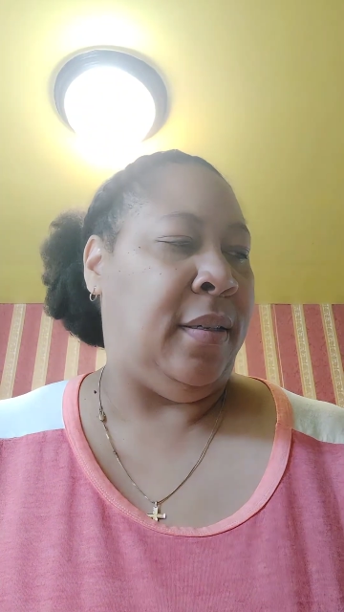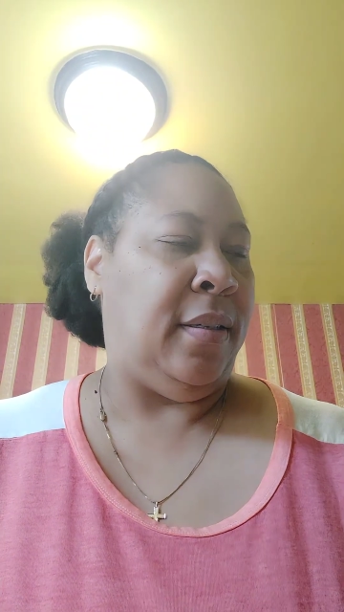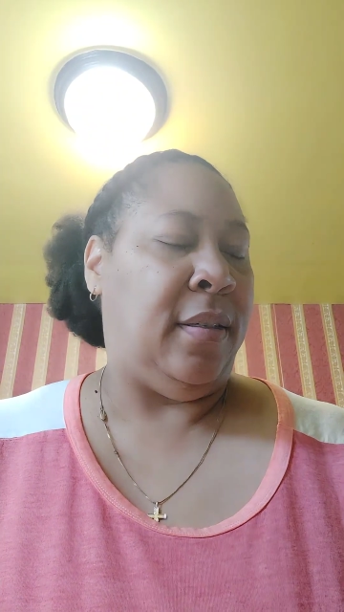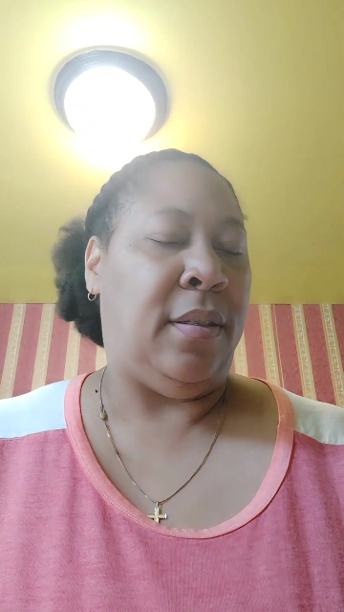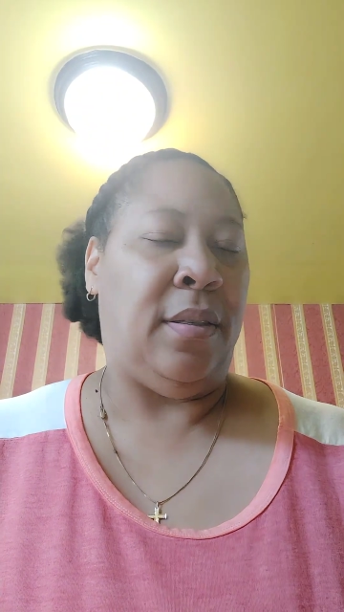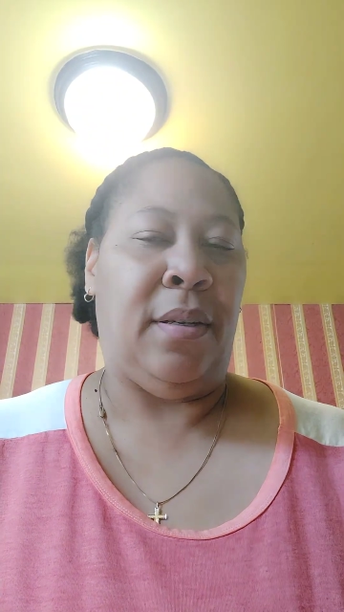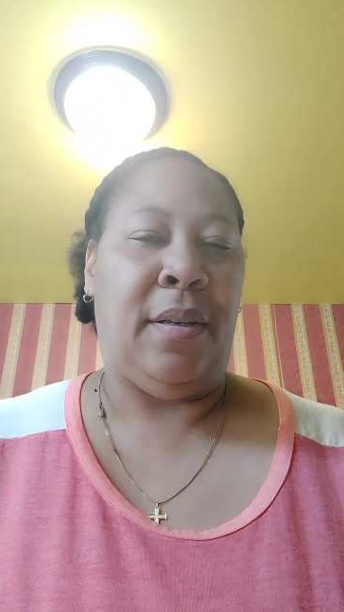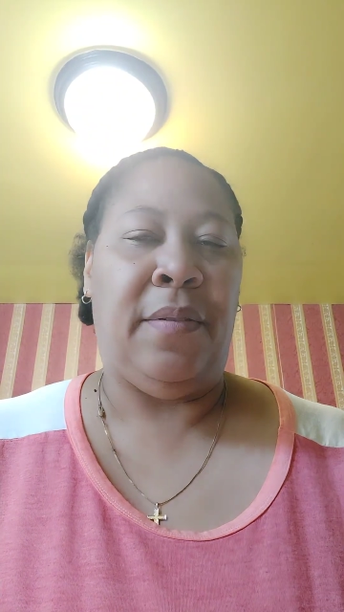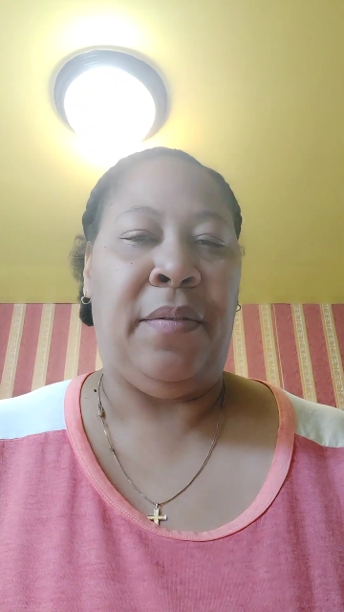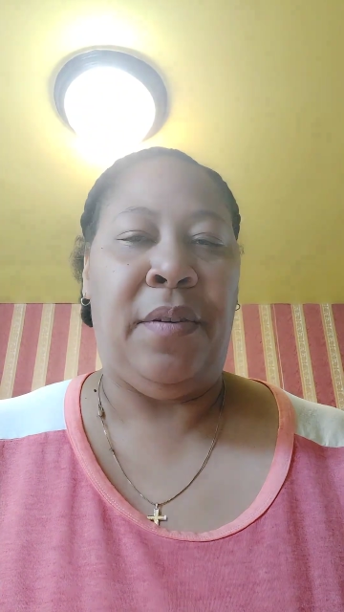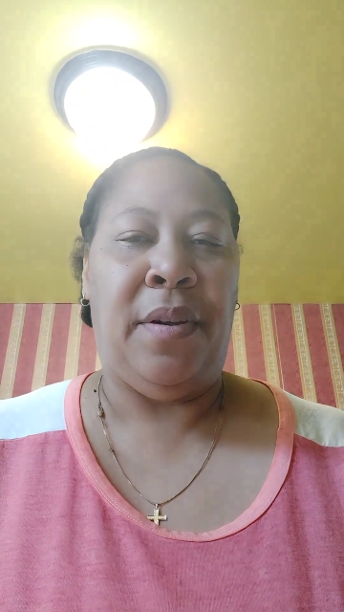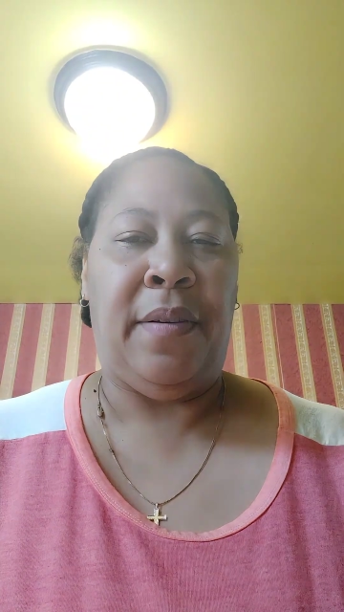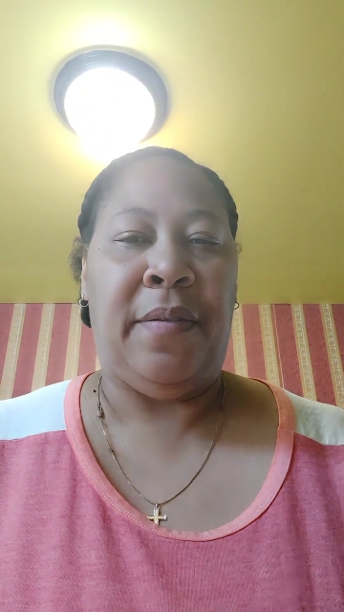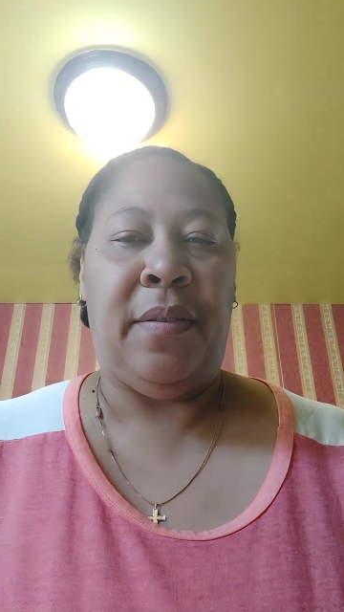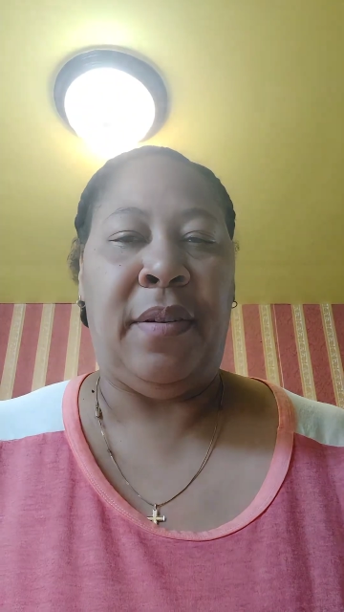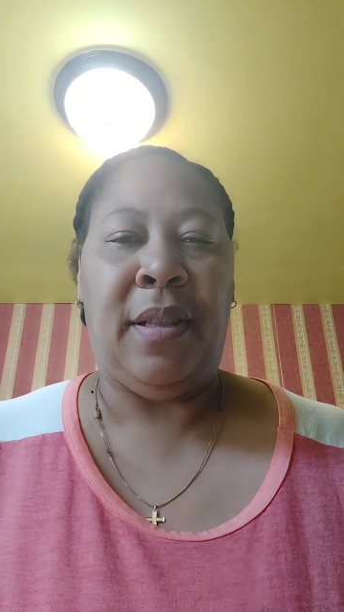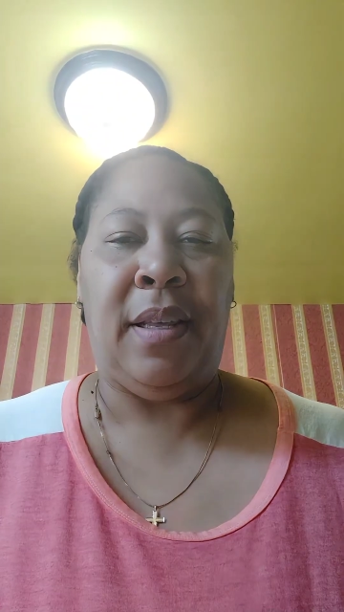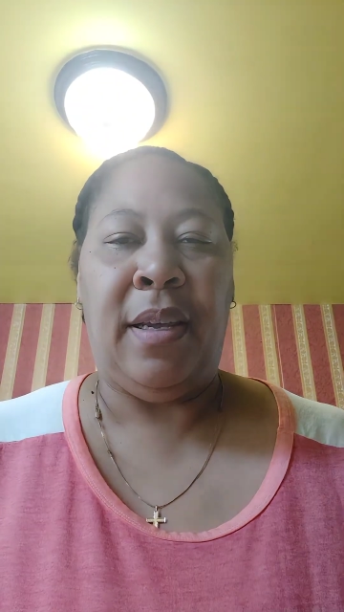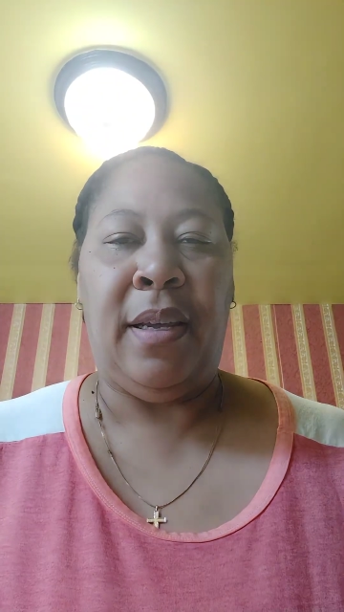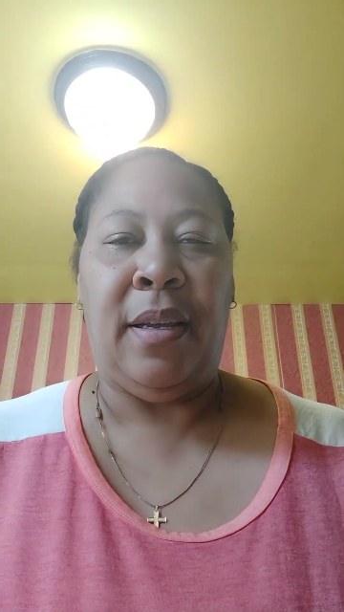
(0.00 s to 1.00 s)
So if you
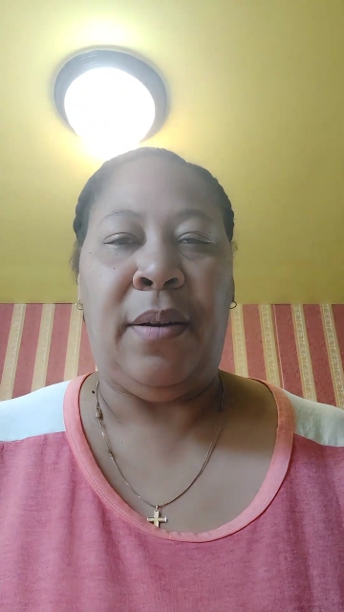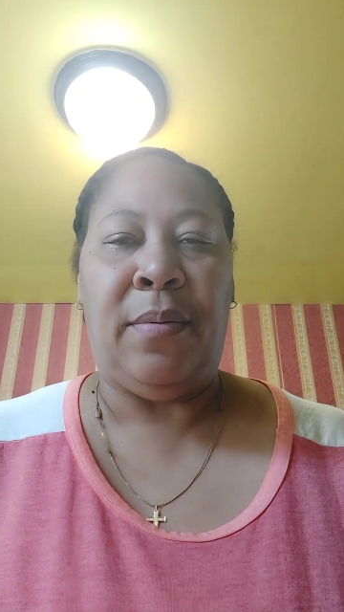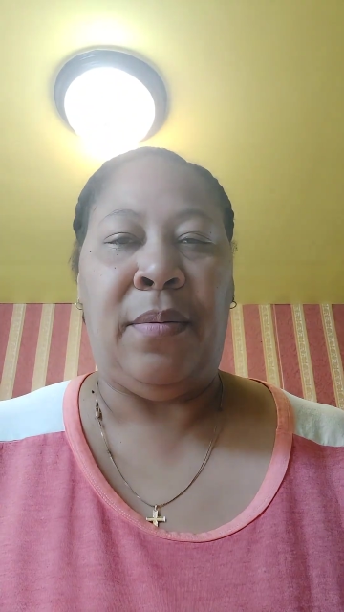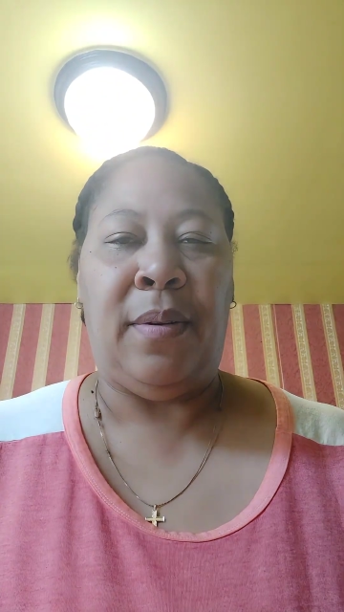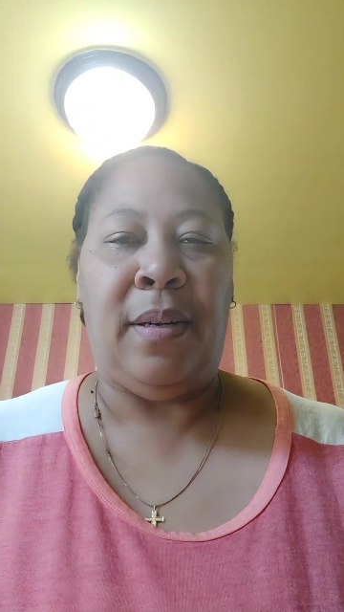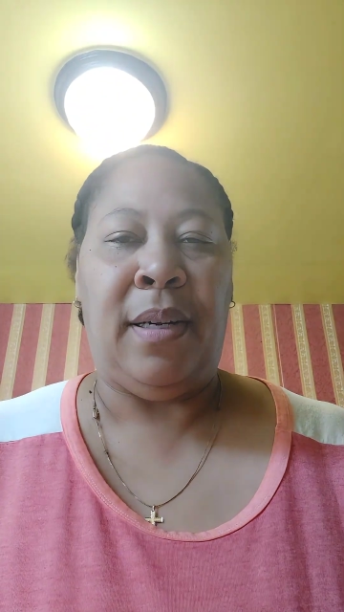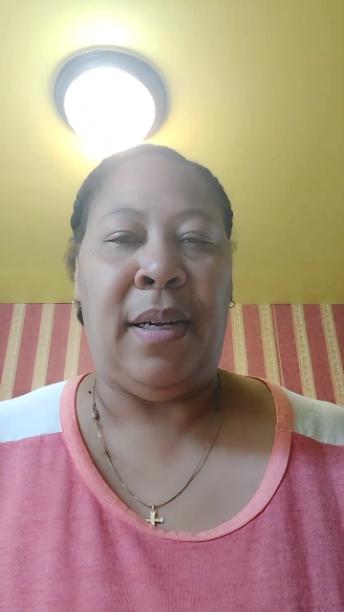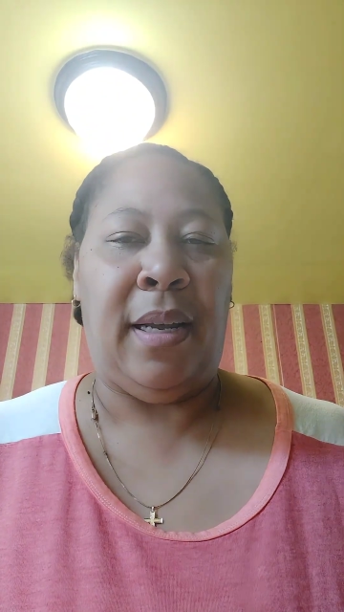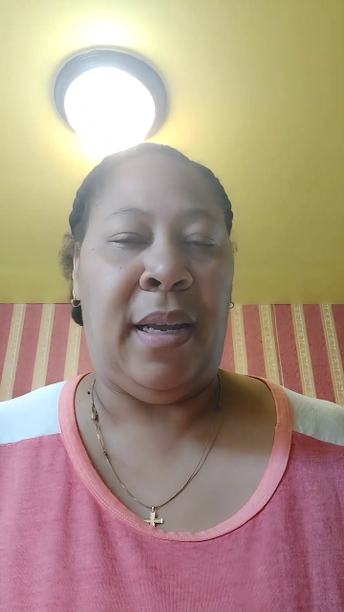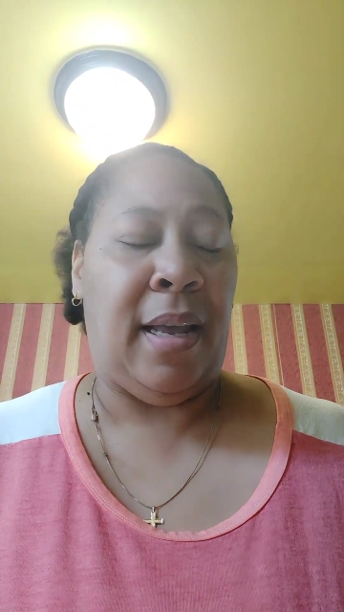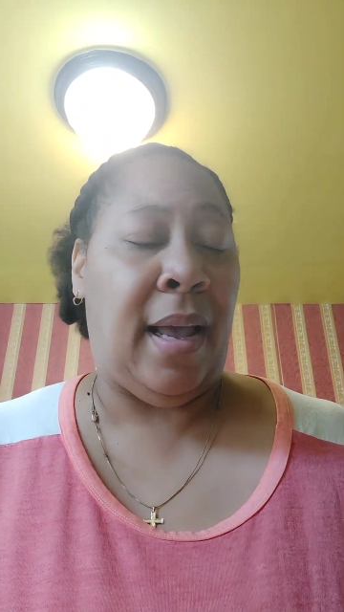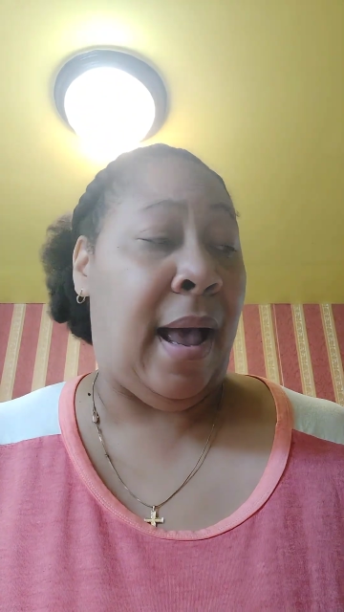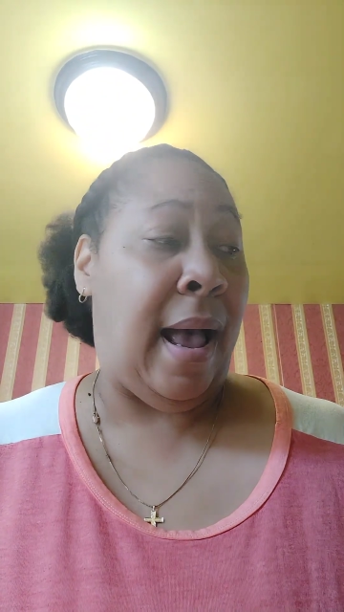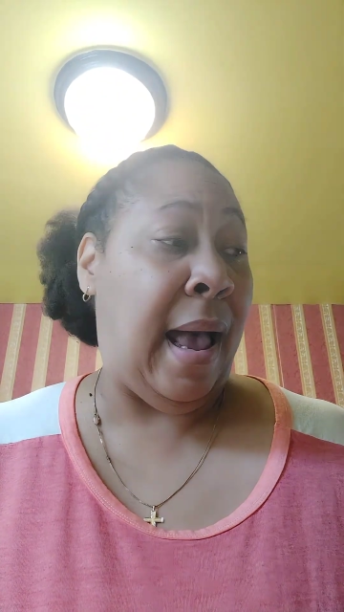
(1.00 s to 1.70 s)
ever thinking one day,